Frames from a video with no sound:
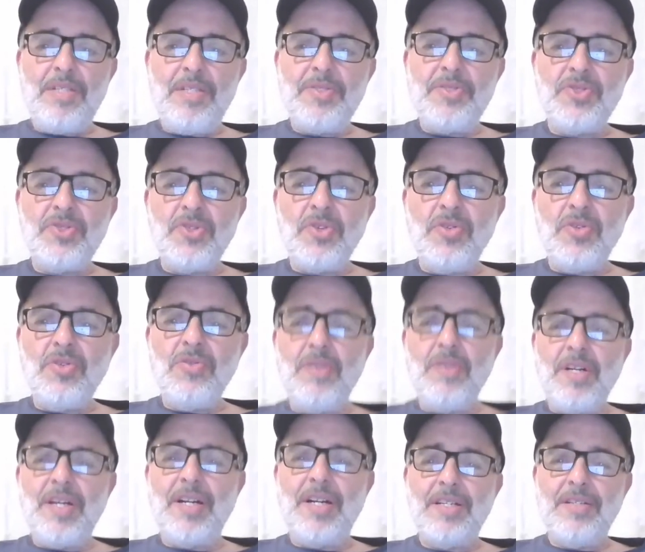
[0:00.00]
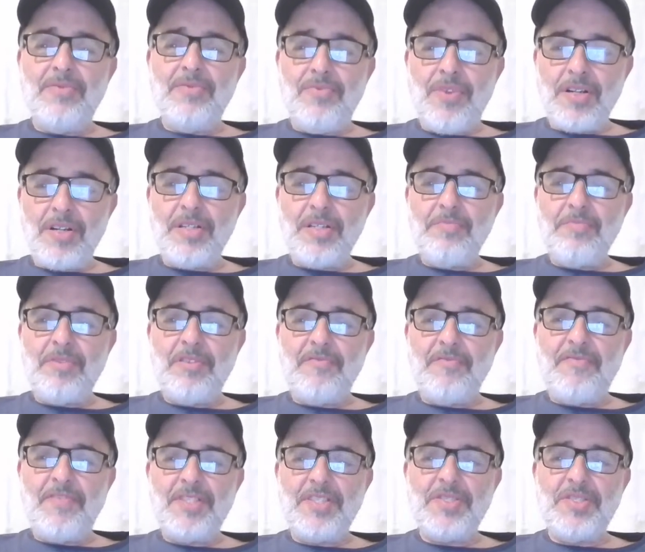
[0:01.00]
And so, welcome,
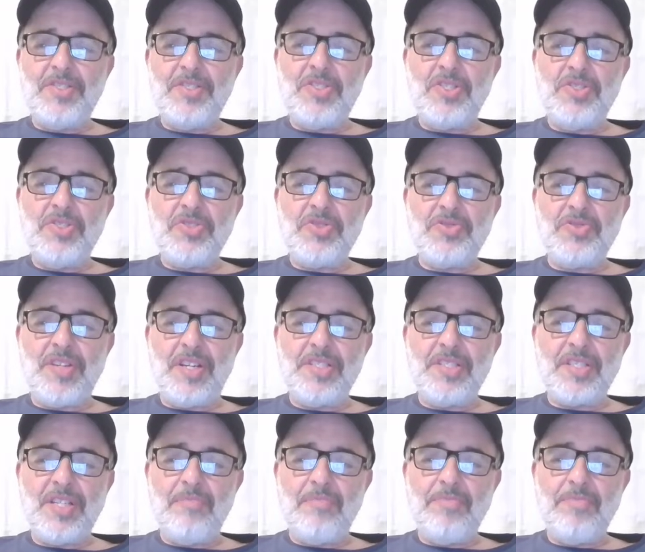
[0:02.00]
Confessing Jesus Christ.